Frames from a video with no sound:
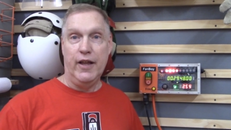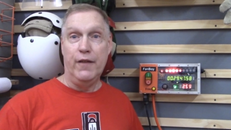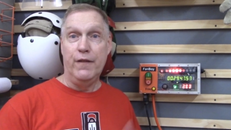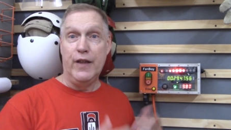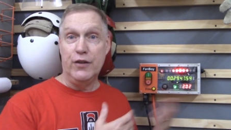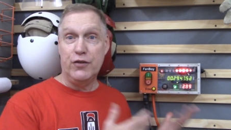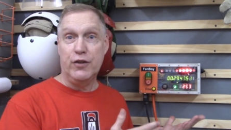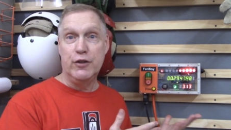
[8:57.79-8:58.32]

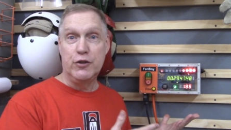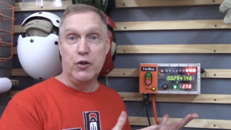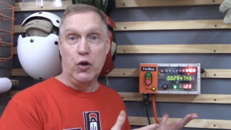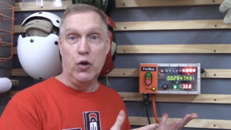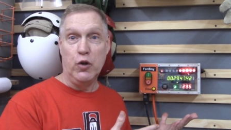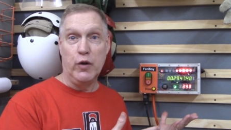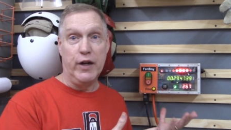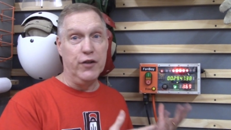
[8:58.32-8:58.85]
This
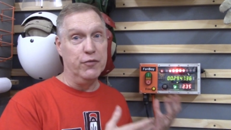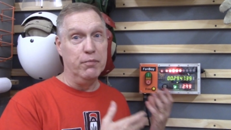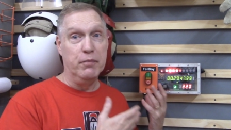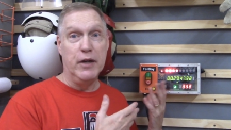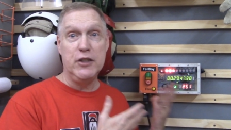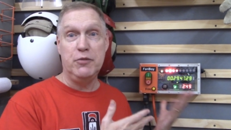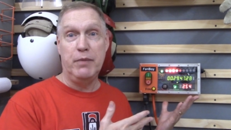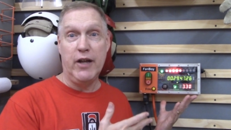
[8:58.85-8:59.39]
controller is
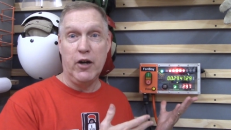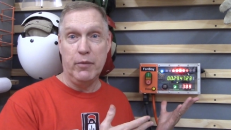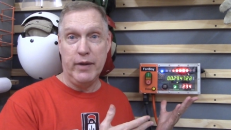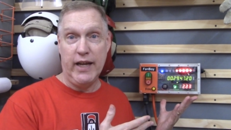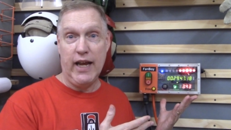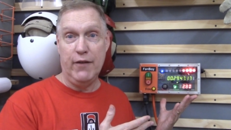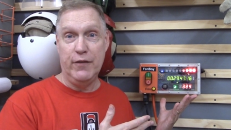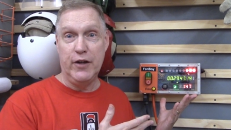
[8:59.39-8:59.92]
much better
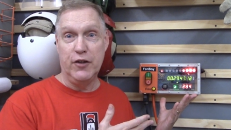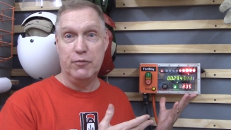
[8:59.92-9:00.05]
behaved than its